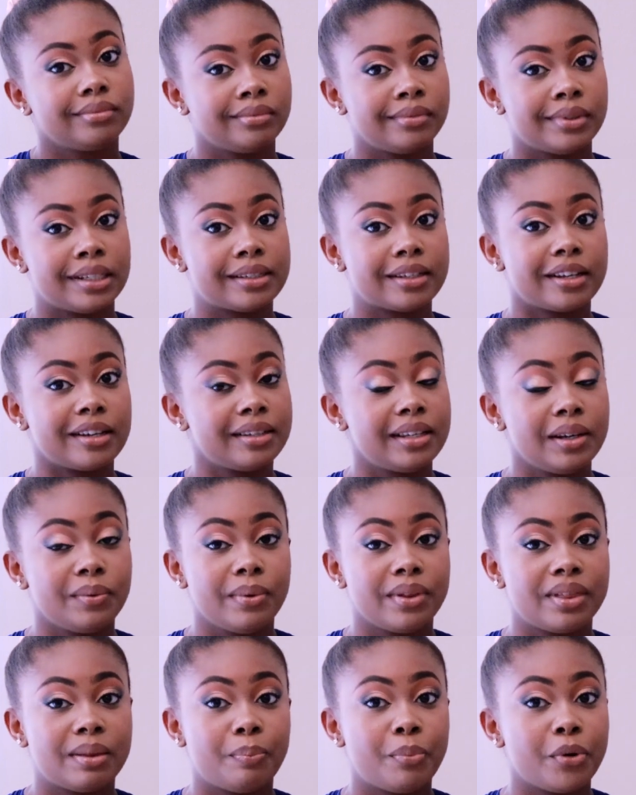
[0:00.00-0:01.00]
discuss it
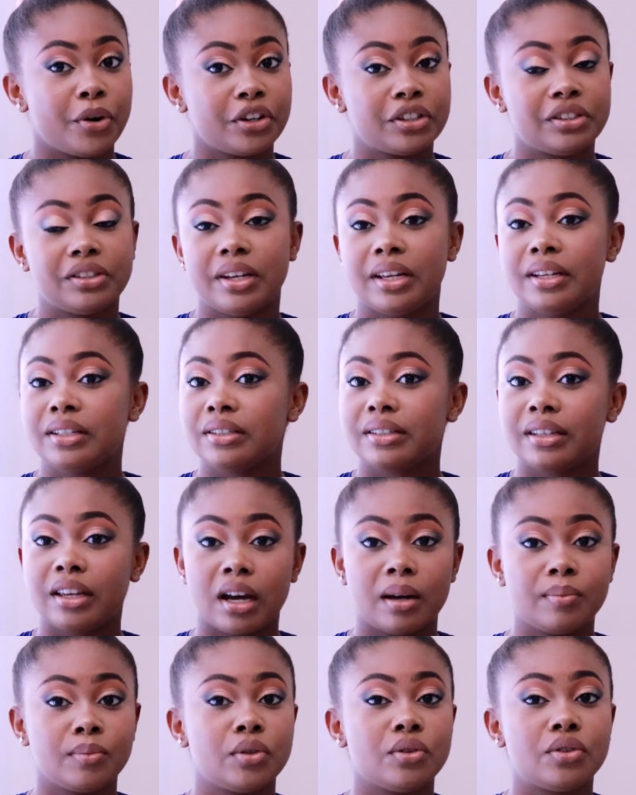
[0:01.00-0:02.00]
with the person,
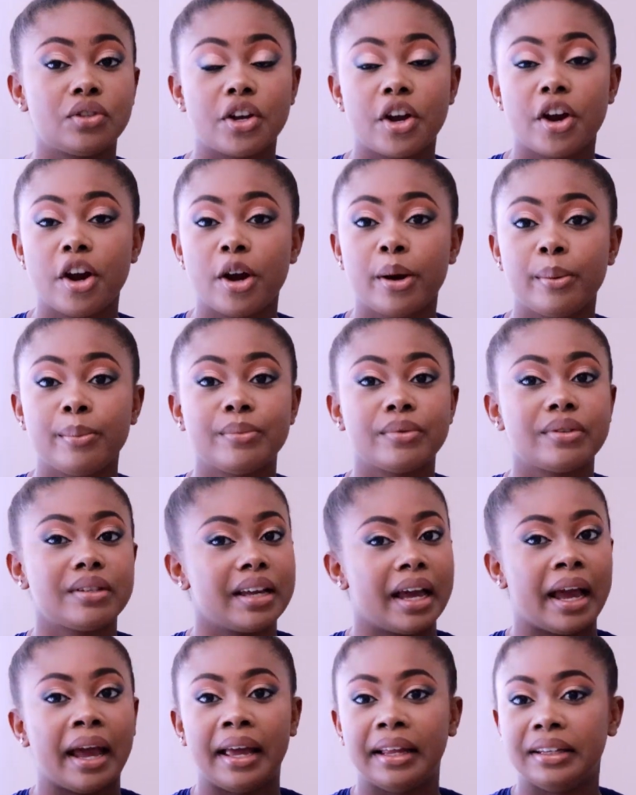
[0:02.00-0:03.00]
come to terms,
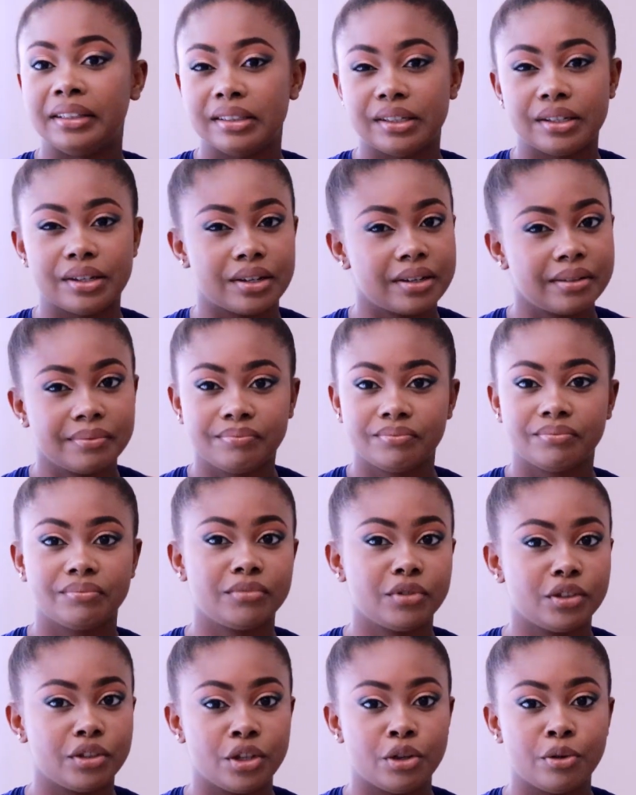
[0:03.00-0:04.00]
and
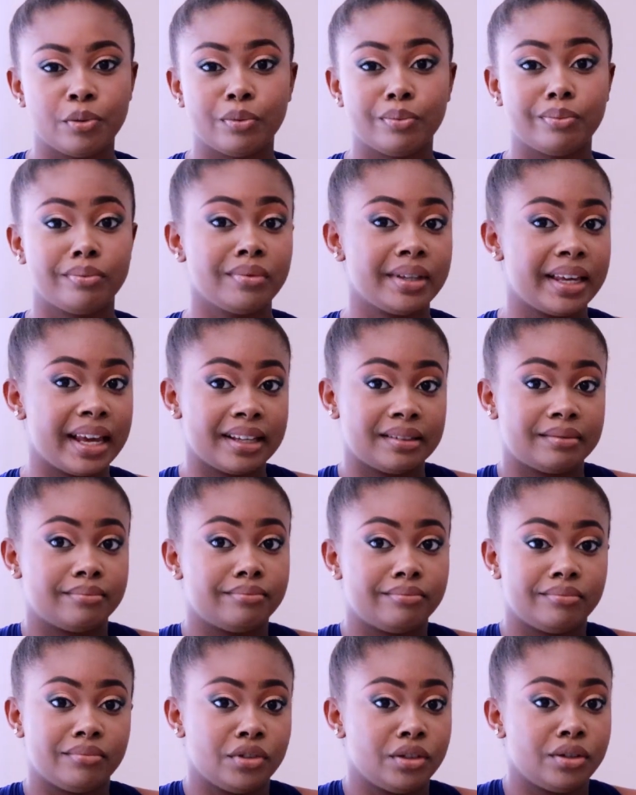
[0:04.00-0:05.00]

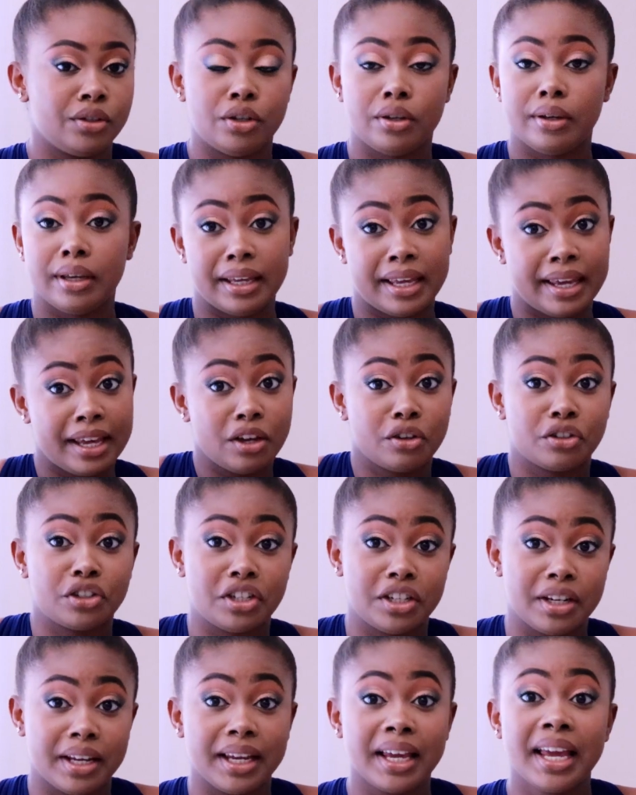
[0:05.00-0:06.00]
he or
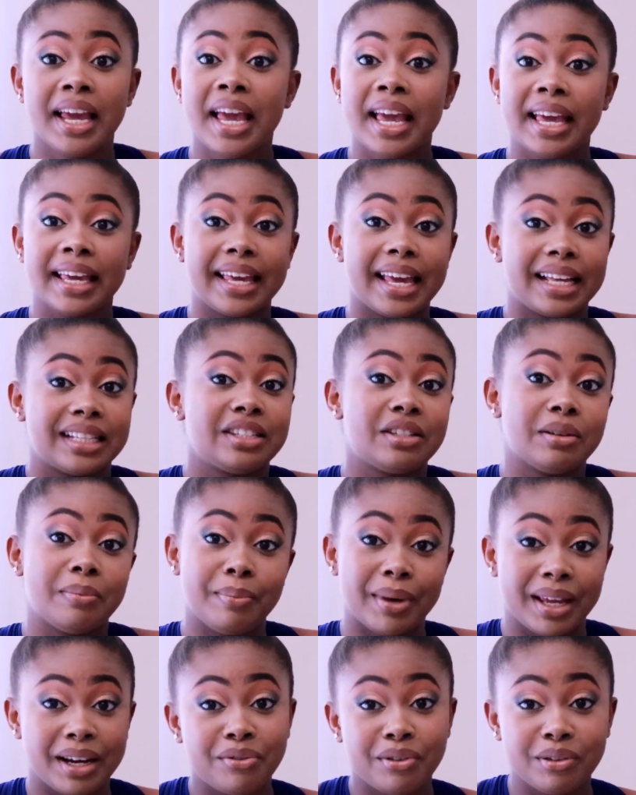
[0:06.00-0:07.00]
she gets some
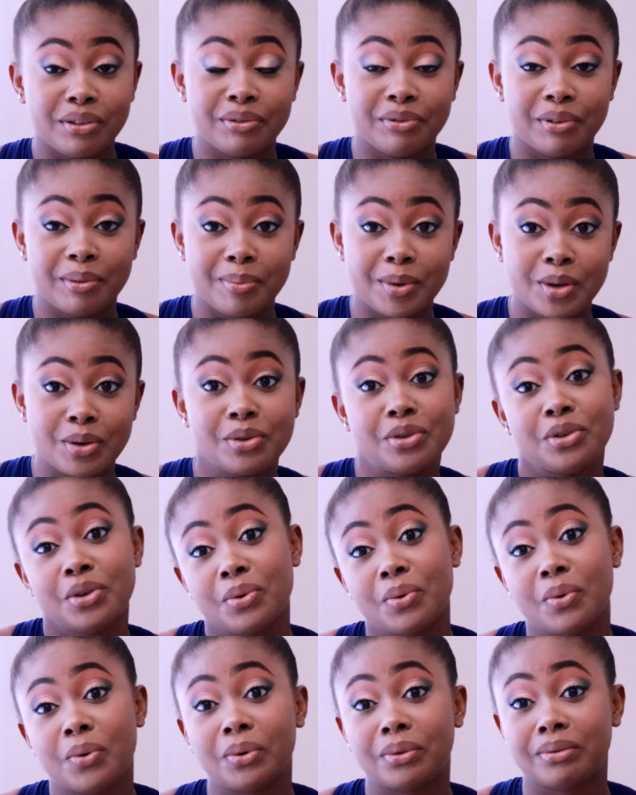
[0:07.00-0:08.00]
benefits from you.
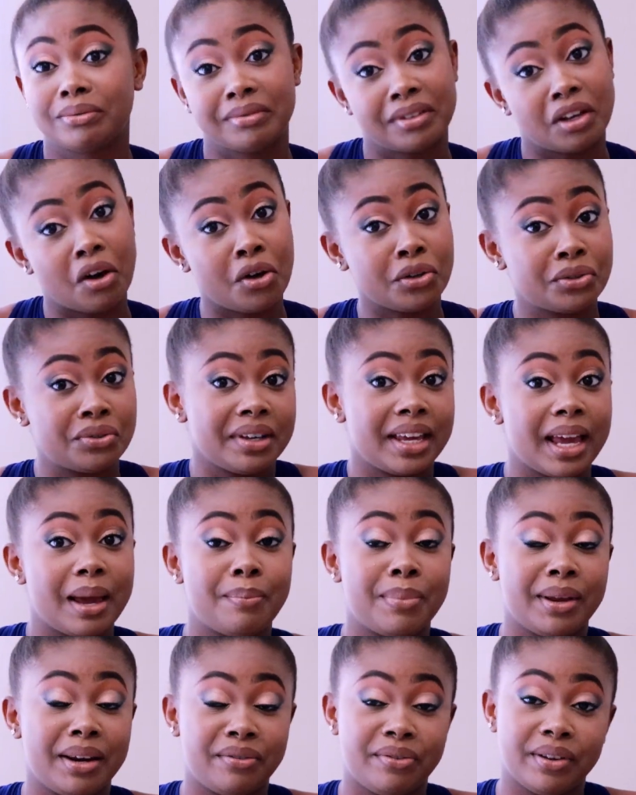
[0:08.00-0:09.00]
You also get
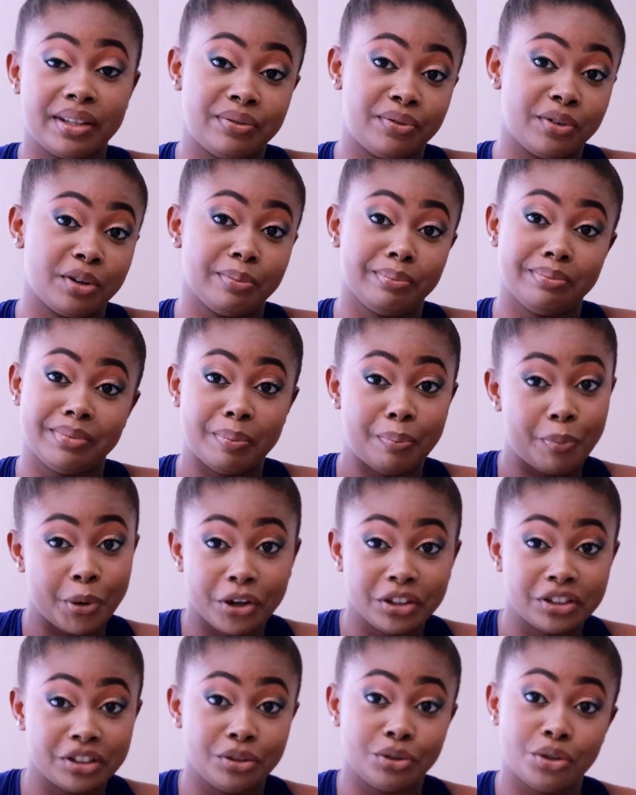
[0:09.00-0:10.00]
benefits from the
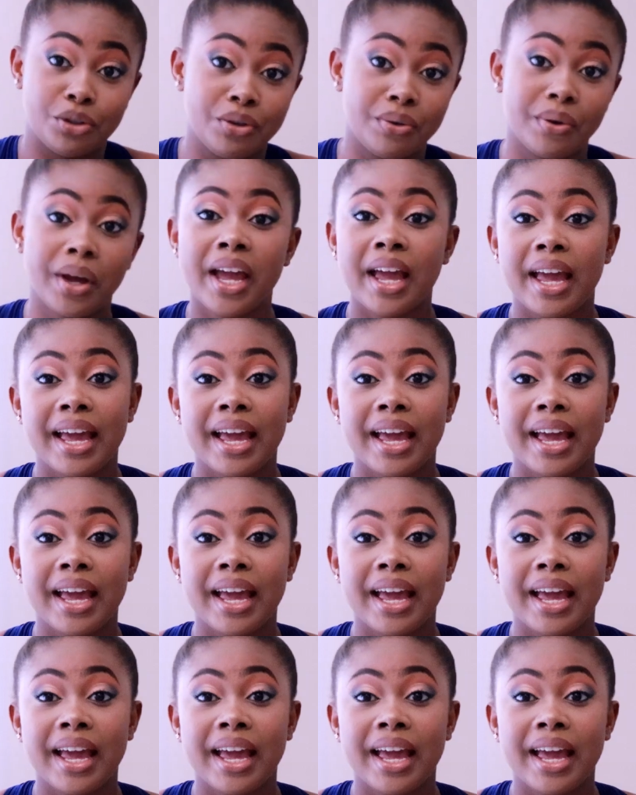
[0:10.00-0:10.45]
person too.